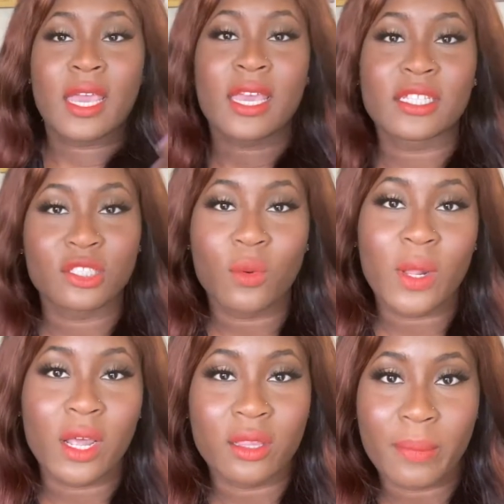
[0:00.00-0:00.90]
it's the one
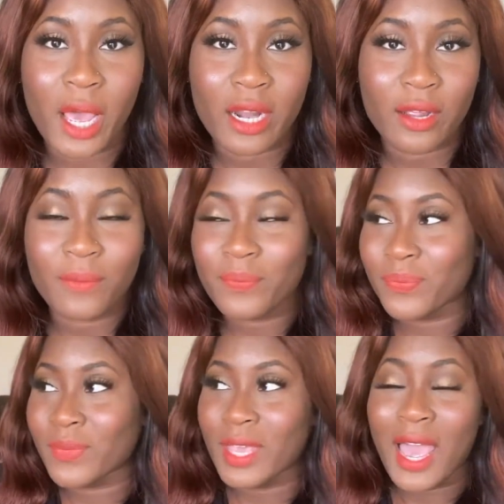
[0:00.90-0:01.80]
on the bottom.
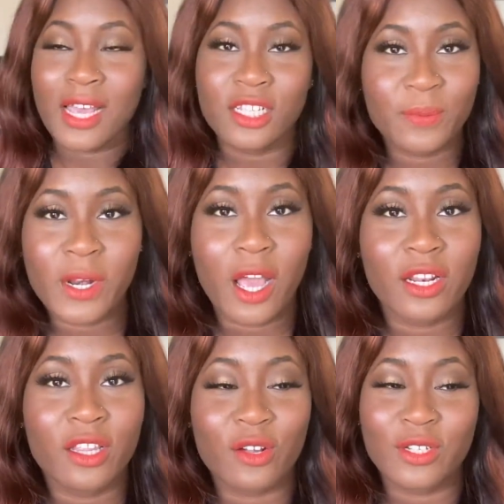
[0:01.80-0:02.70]
I just put it
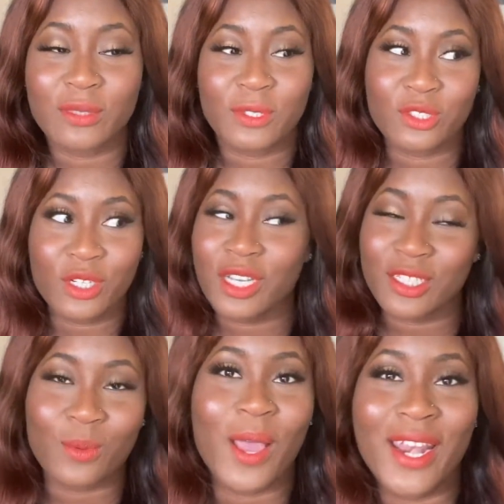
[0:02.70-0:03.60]
under the Christmas tree
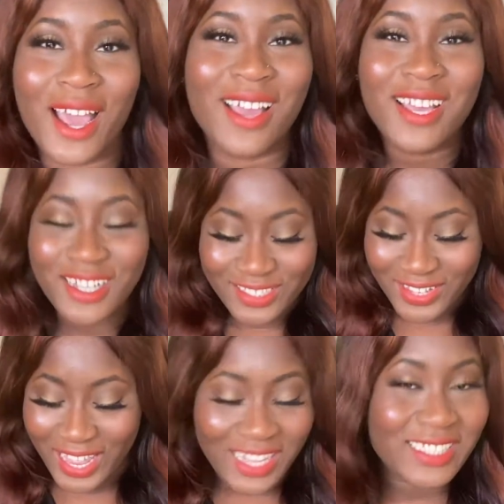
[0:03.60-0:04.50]
because why not? So
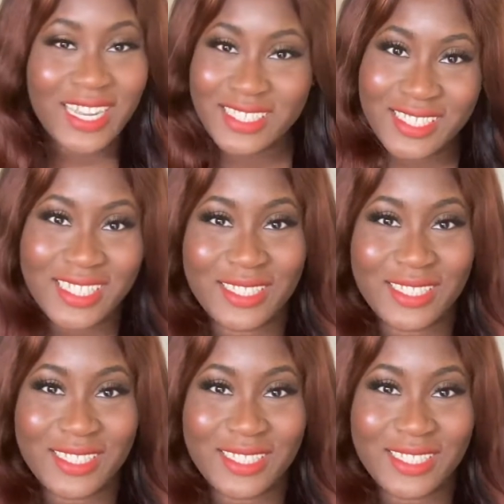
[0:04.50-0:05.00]
yeah, let's get into this